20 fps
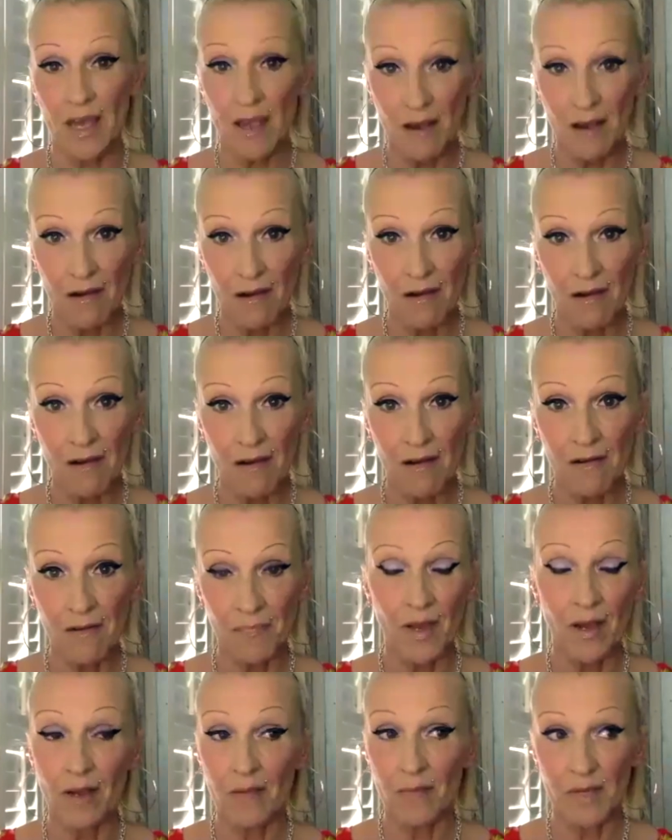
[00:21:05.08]
are.
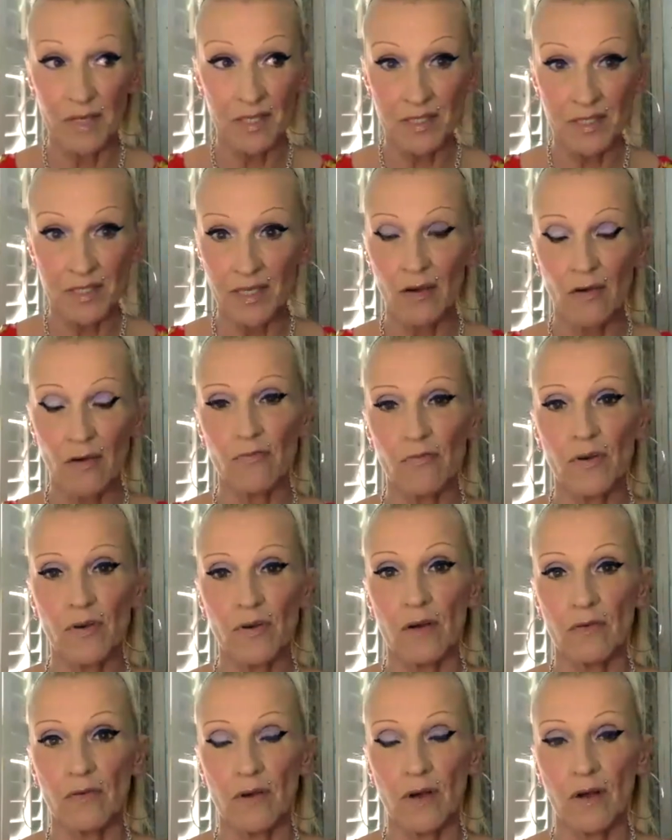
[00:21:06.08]
I myself
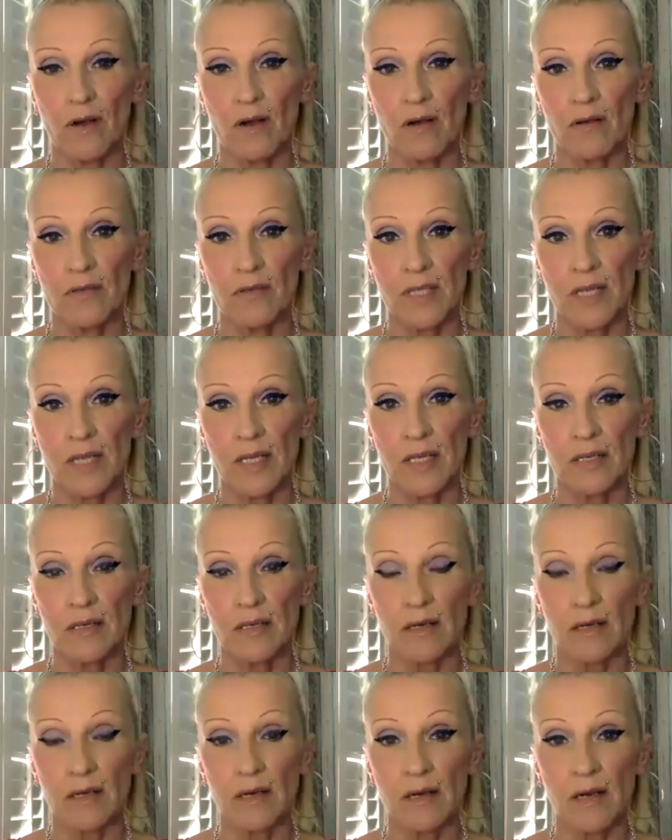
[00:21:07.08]
are selling
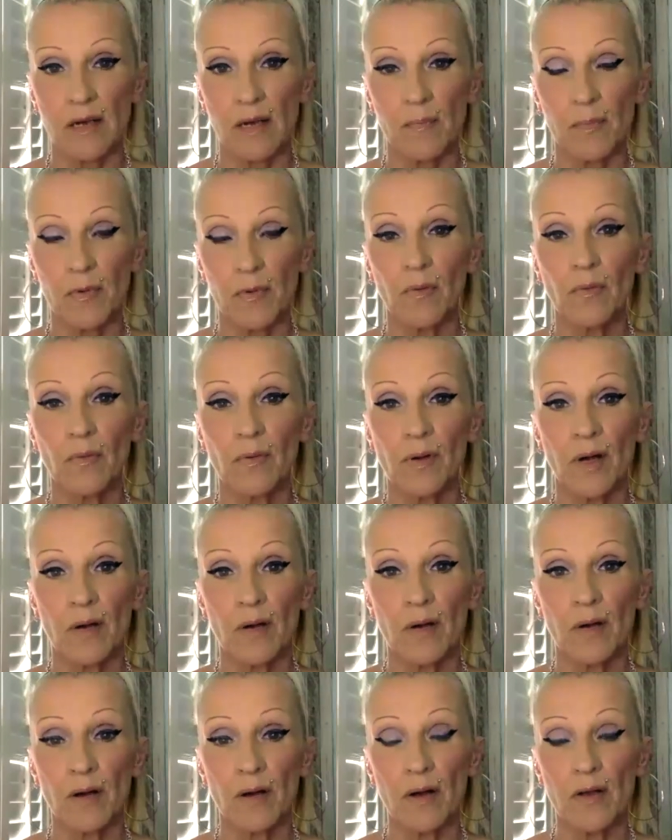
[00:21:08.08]
a couple
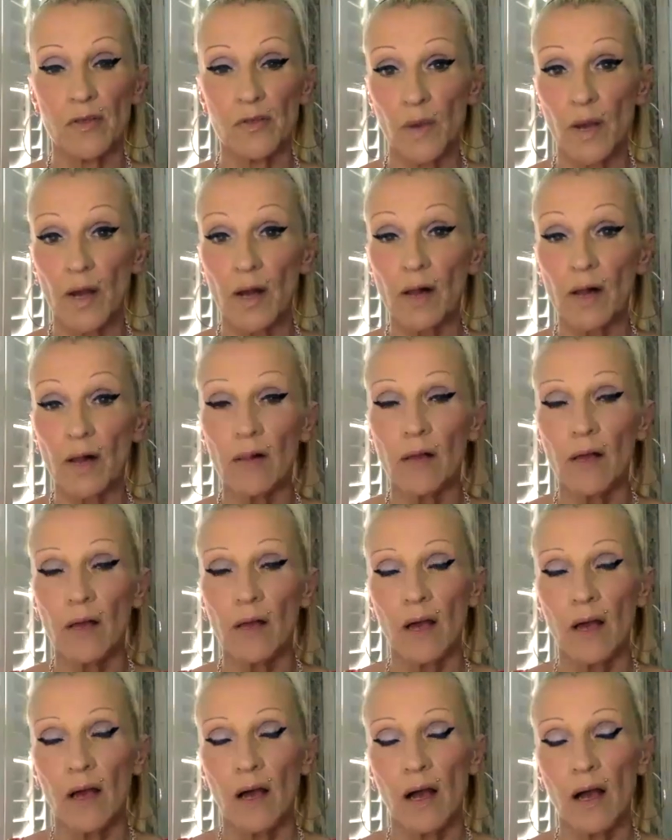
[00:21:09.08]
as well.
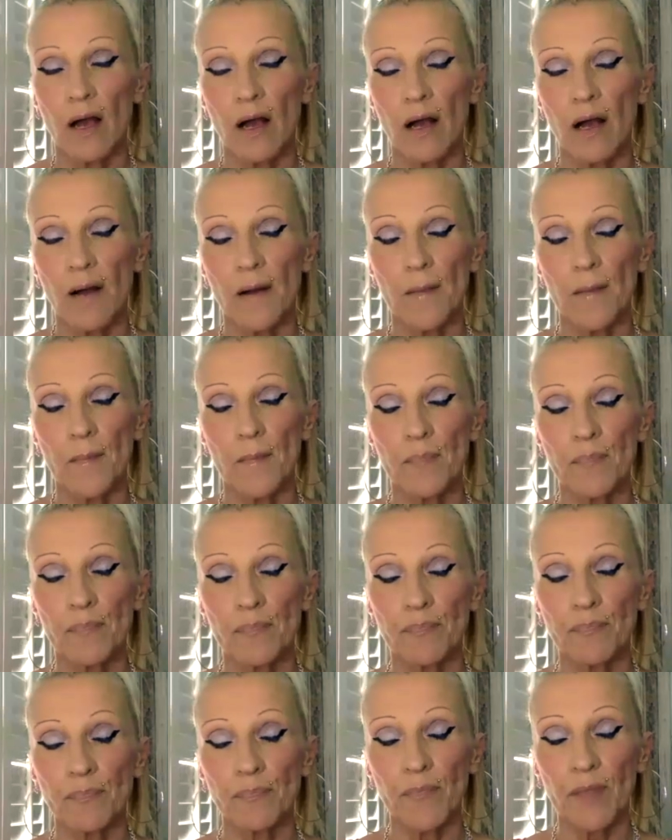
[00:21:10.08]
I
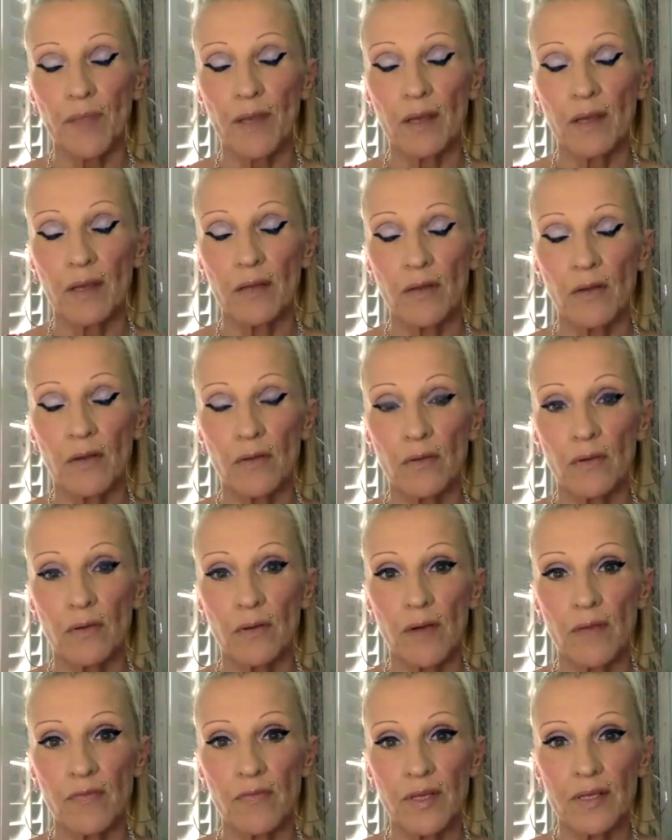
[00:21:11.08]

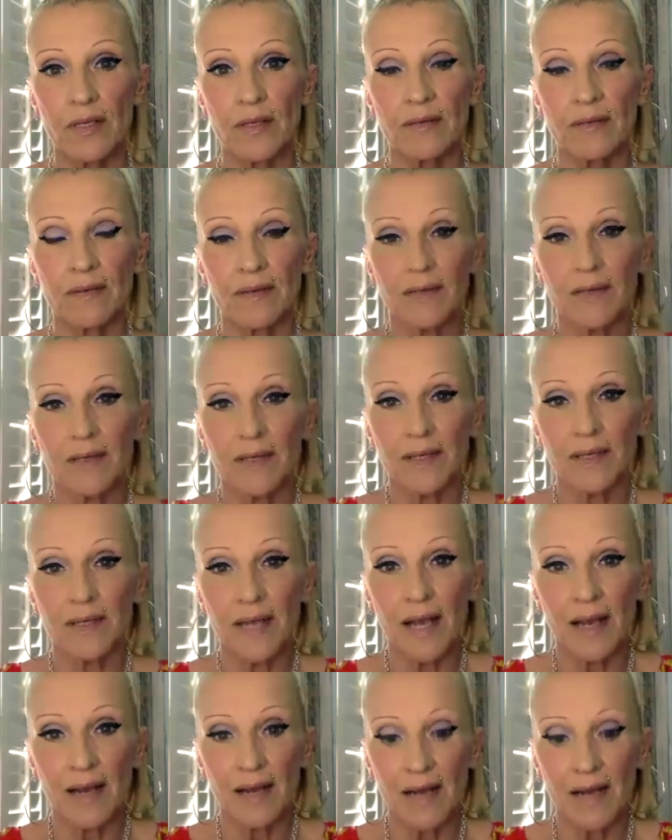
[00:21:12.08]
think
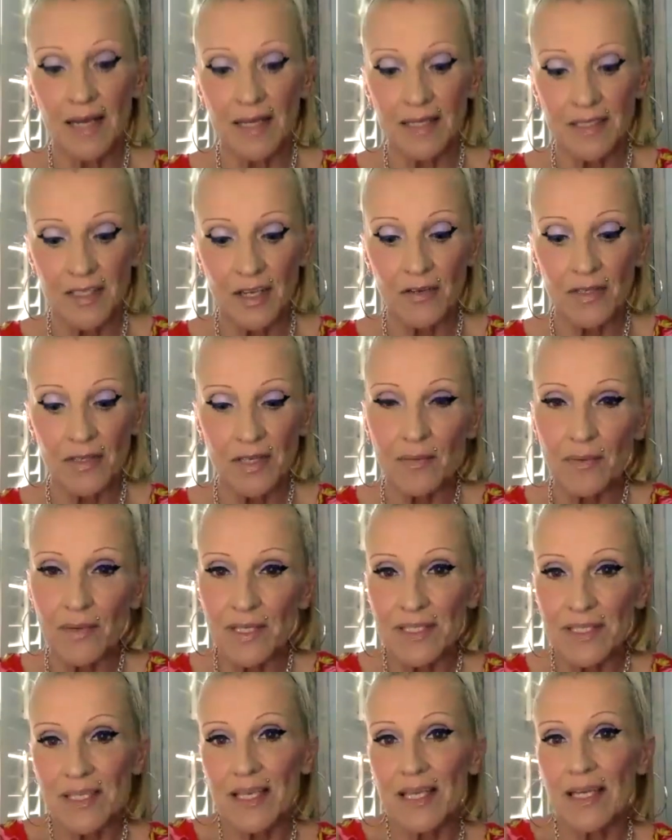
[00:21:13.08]
anecdotally we're
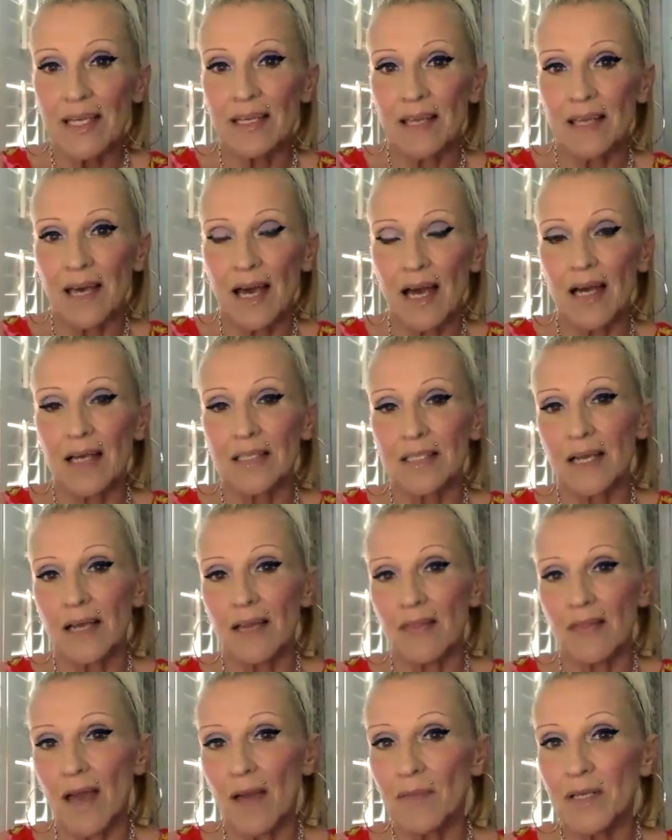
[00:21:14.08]
seeing that,
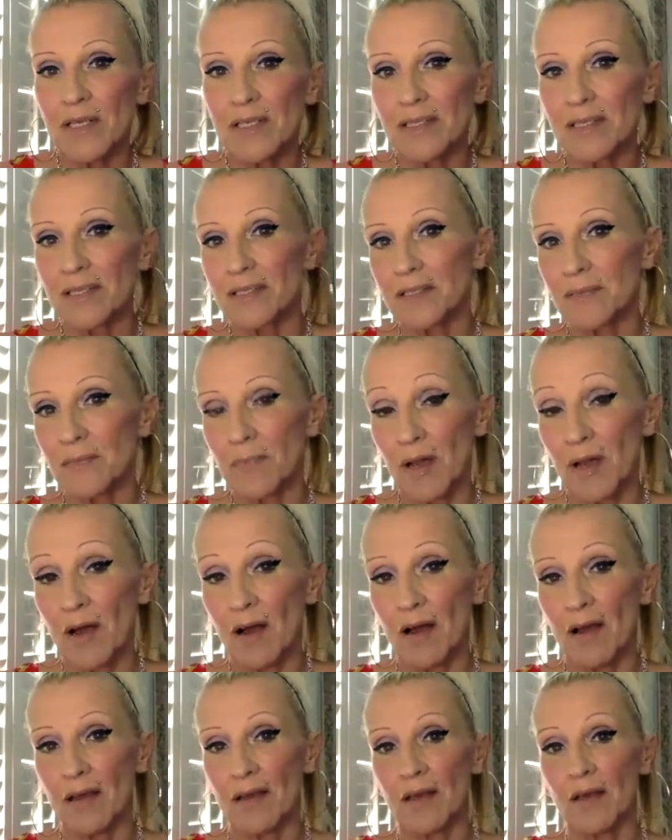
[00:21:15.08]
and that means the
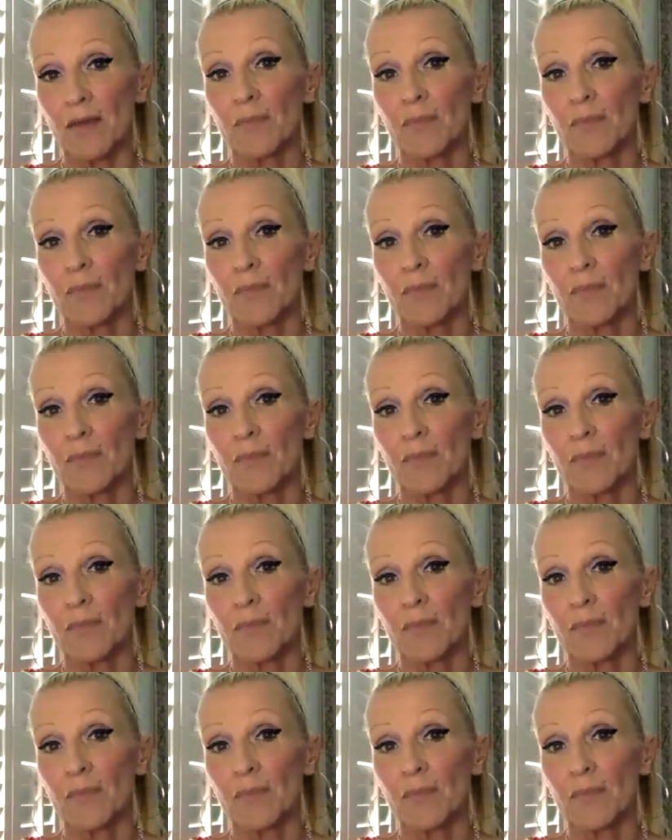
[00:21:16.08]
supply